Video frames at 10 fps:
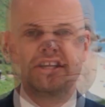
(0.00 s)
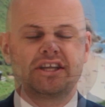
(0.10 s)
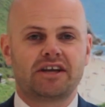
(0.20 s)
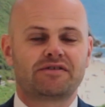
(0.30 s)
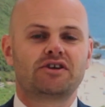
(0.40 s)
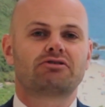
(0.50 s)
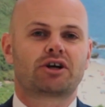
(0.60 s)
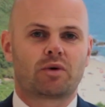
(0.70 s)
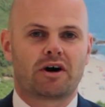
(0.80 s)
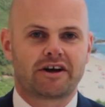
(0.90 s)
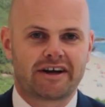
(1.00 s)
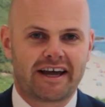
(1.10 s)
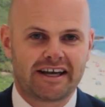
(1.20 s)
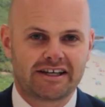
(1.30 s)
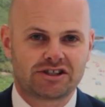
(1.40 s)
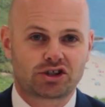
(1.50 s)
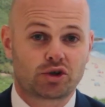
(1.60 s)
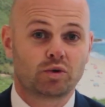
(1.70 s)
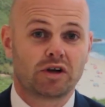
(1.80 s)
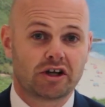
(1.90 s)
If you require a
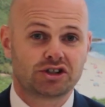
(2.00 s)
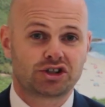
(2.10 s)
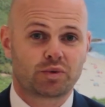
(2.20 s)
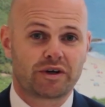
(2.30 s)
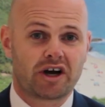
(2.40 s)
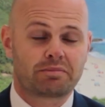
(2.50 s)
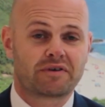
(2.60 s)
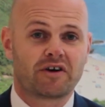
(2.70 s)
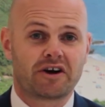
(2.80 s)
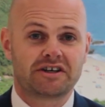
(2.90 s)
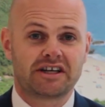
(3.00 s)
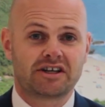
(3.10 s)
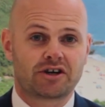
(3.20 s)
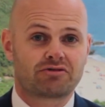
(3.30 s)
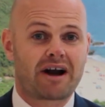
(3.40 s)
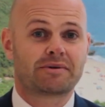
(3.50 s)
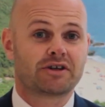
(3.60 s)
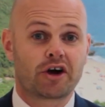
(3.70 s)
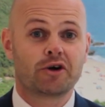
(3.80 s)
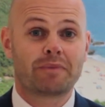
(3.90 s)
school lunch, we are providing grab
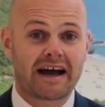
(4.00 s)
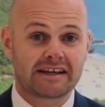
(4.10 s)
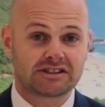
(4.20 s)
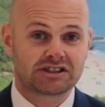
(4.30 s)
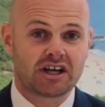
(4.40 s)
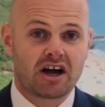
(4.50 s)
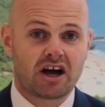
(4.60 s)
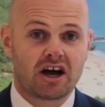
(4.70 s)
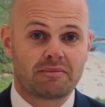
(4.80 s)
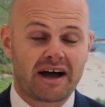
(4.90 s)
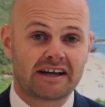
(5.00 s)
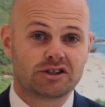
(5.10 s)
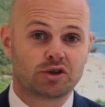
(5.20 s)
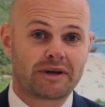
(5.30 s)
and go bags, and you'll be